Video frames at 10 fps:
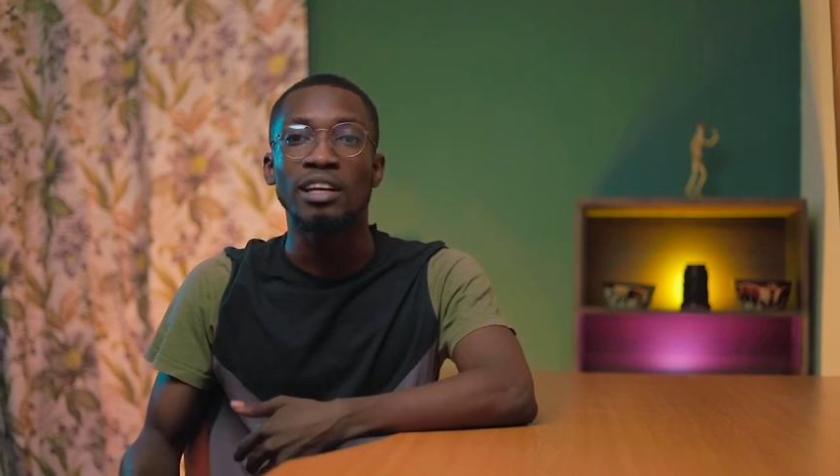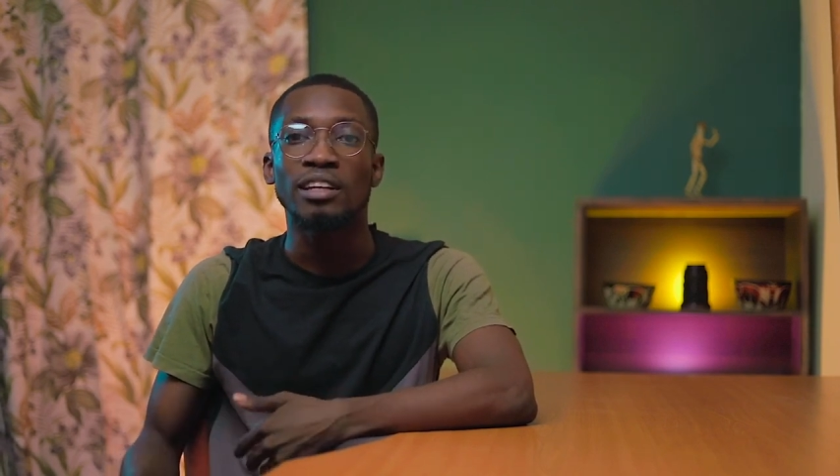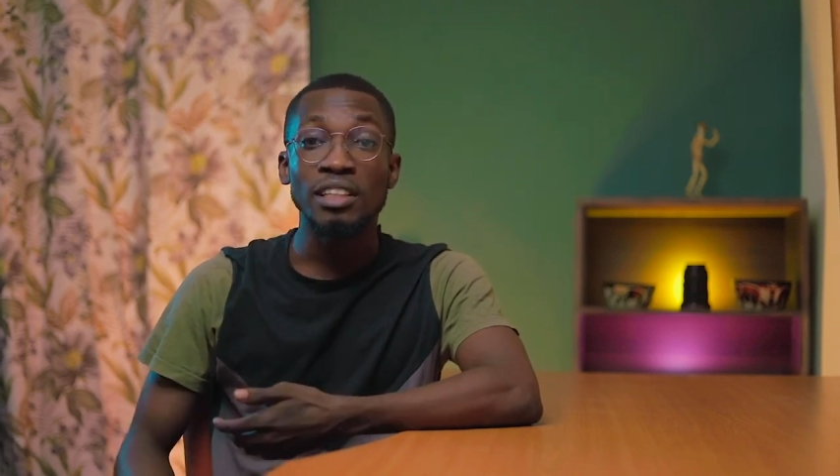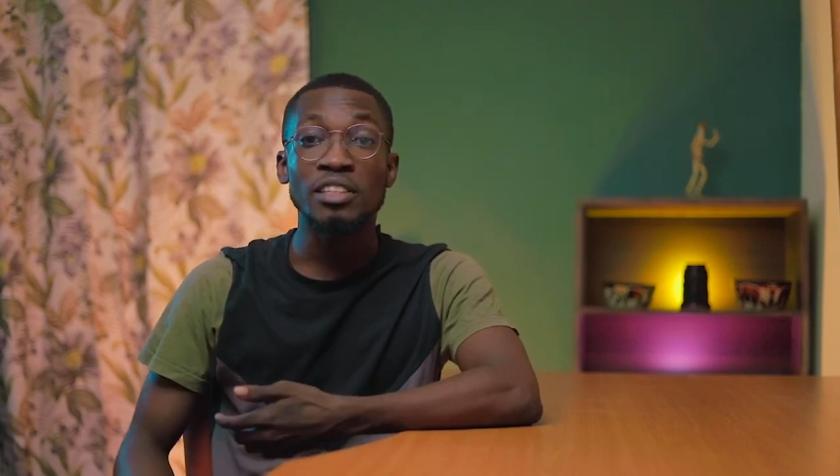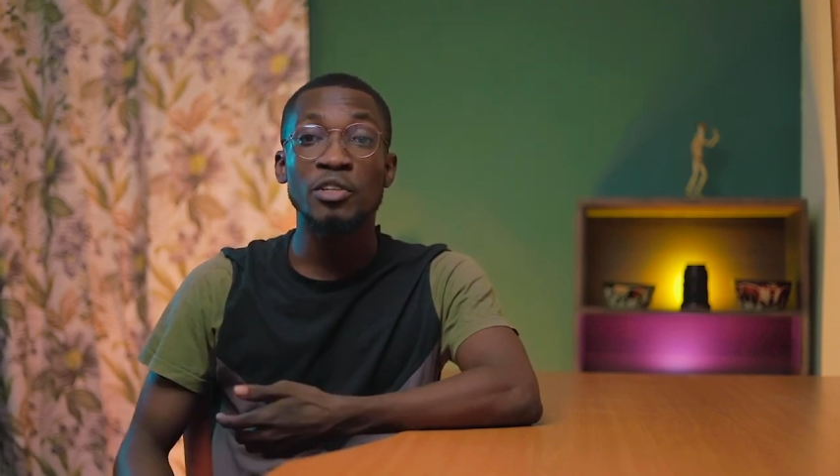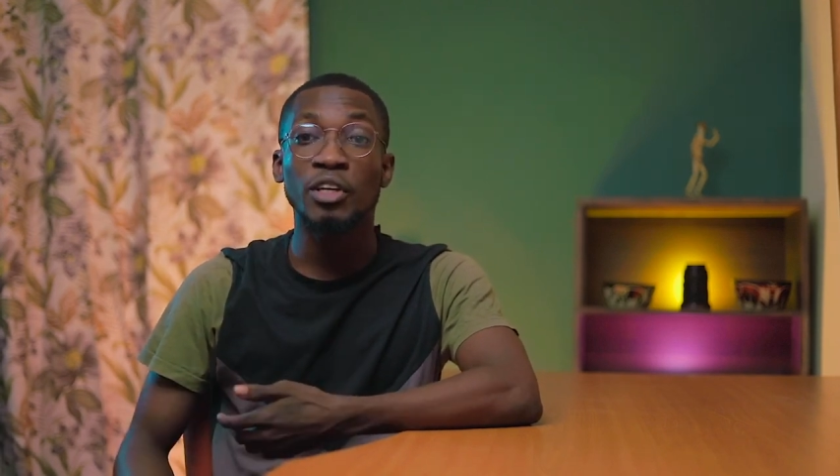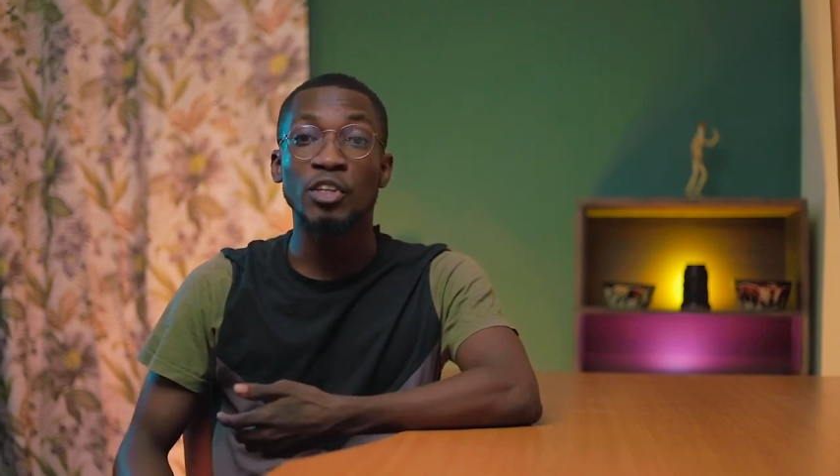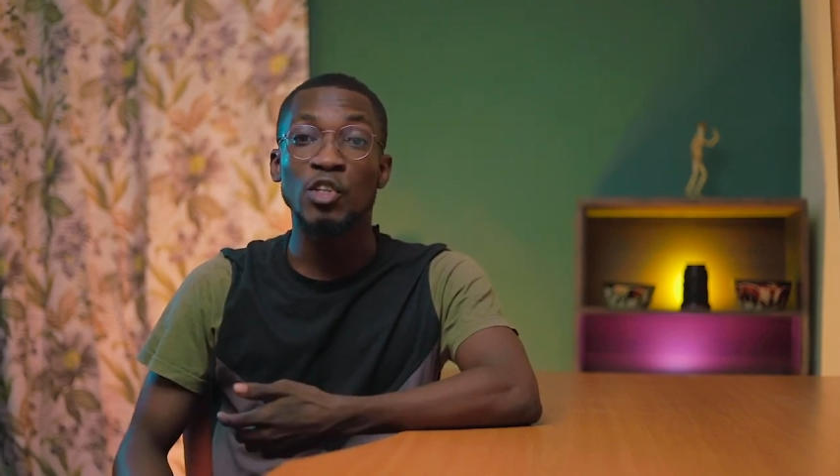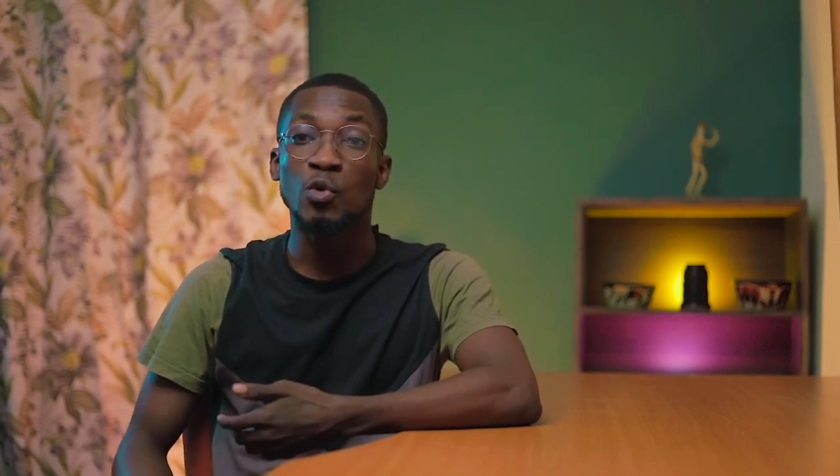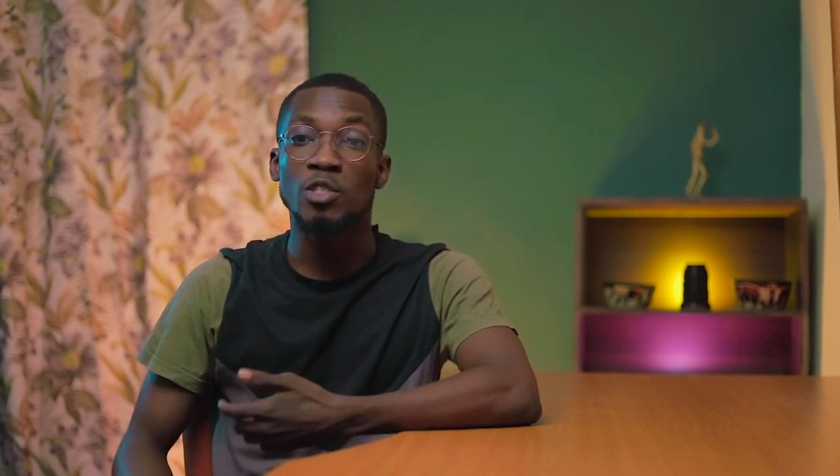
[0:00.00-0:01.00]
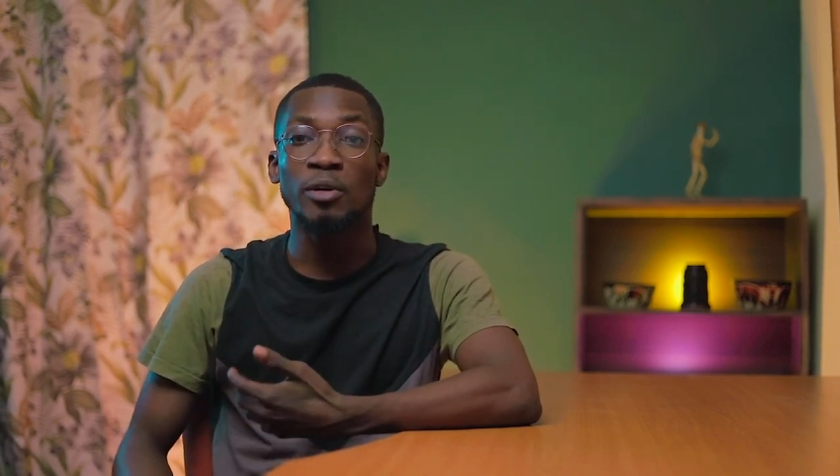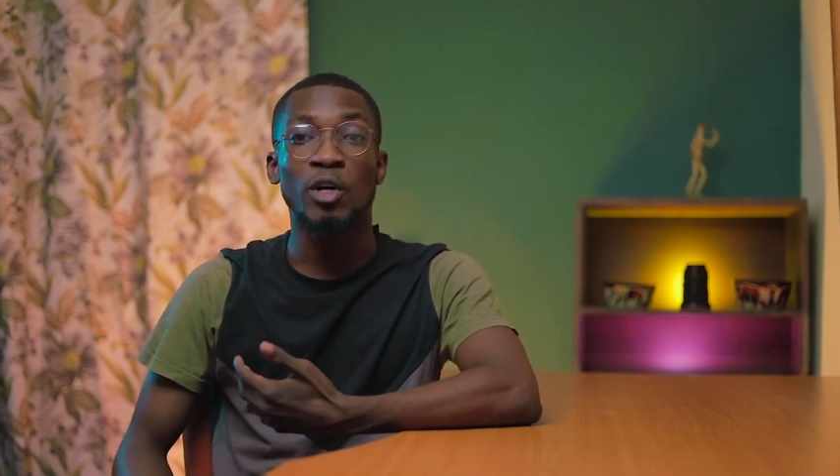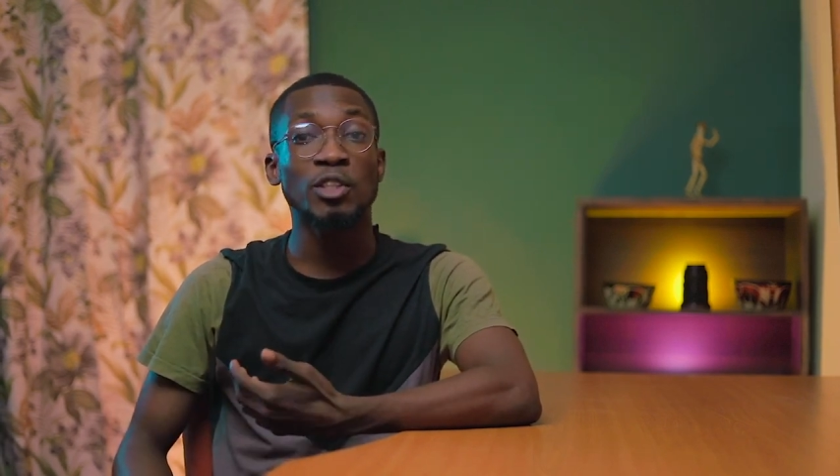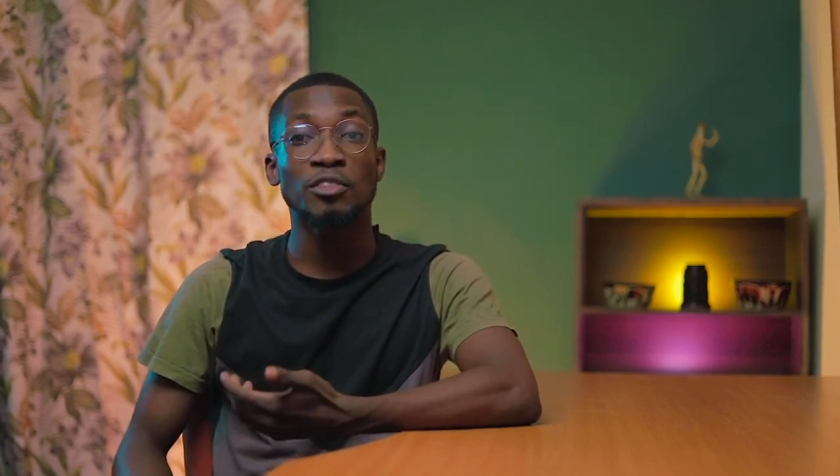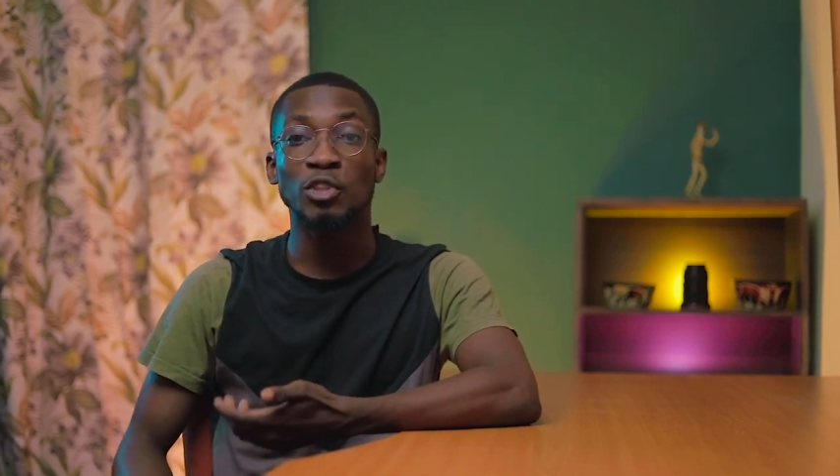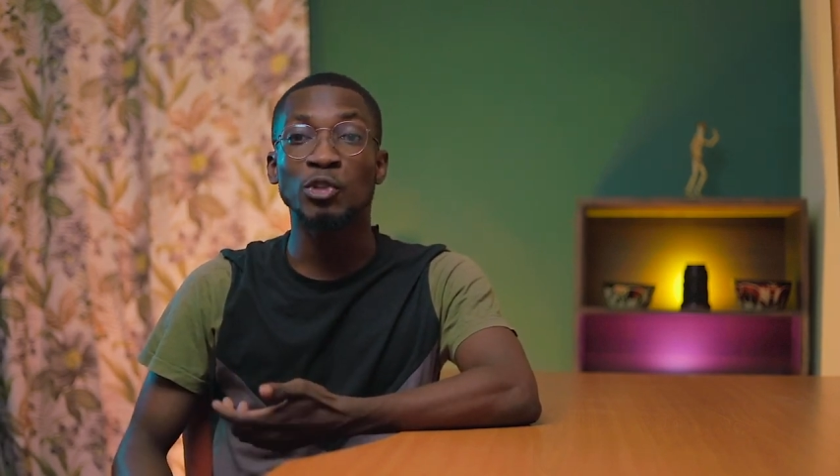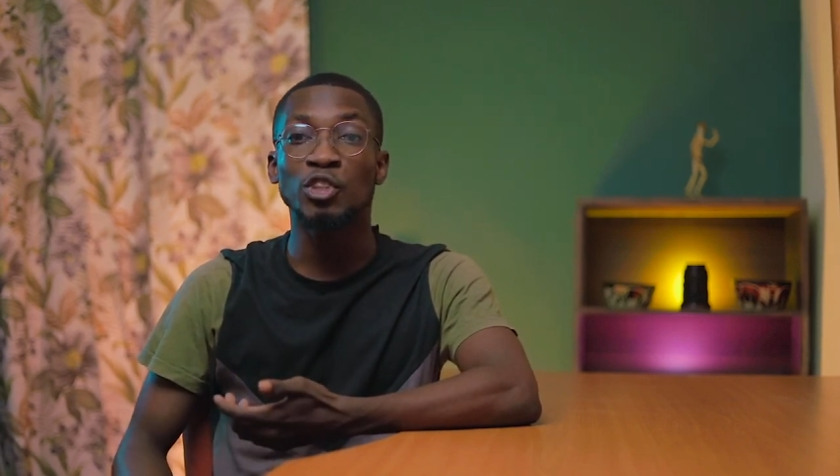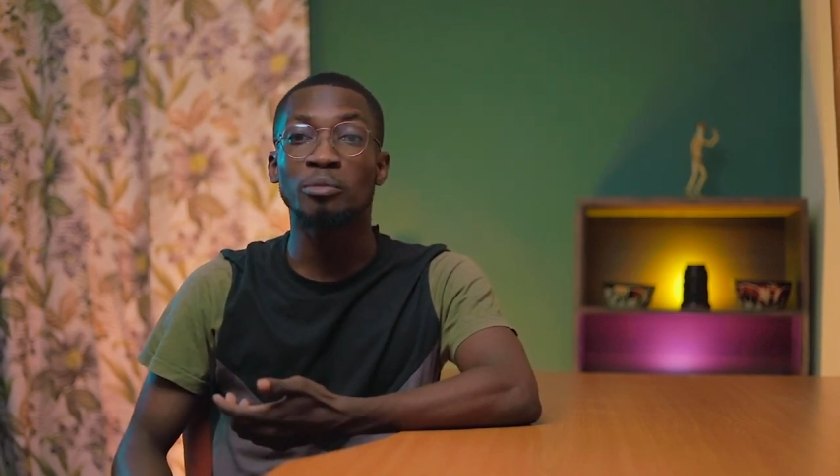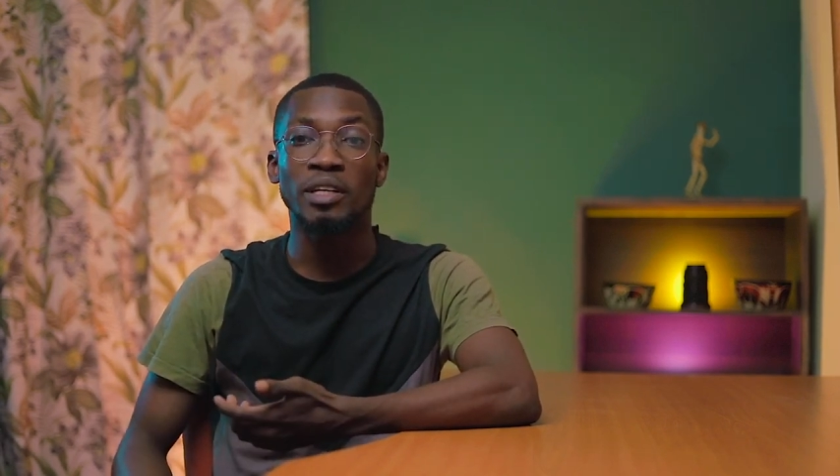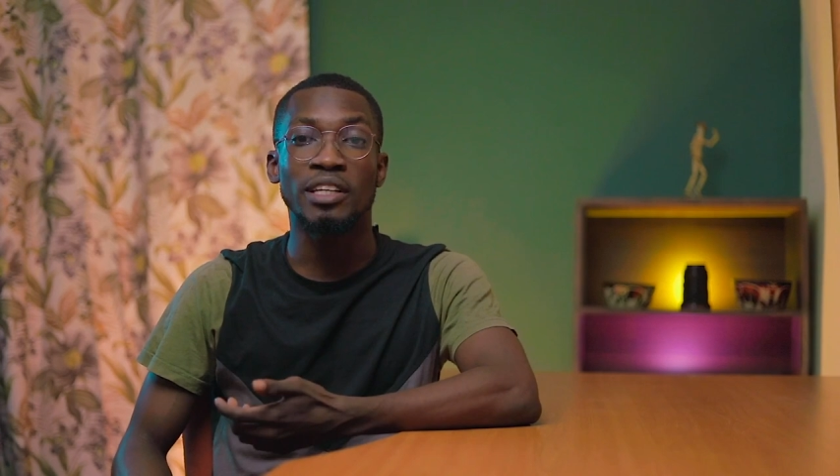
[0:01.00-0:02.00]
The other thing you can do is, because of
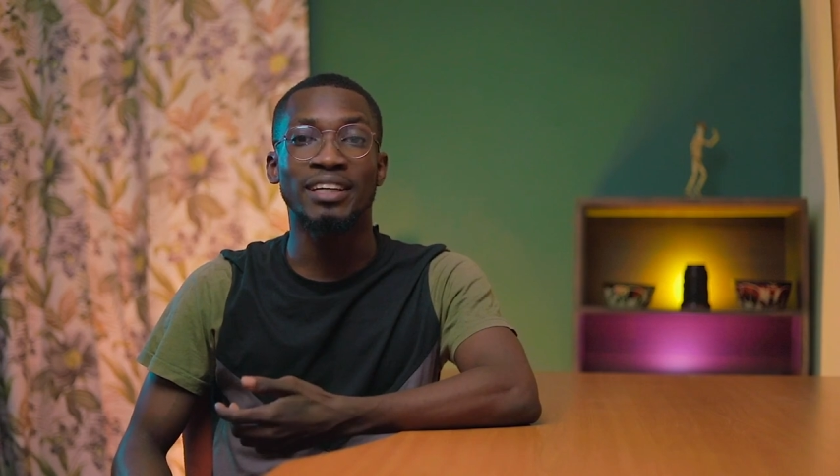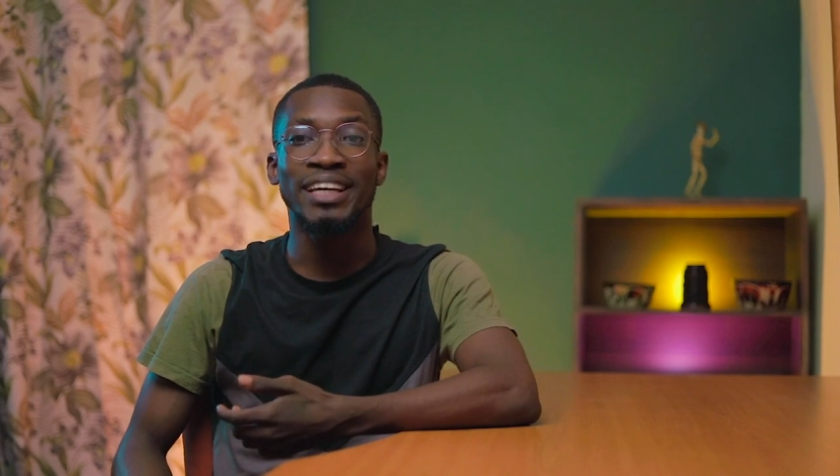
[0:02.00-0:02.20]
social media,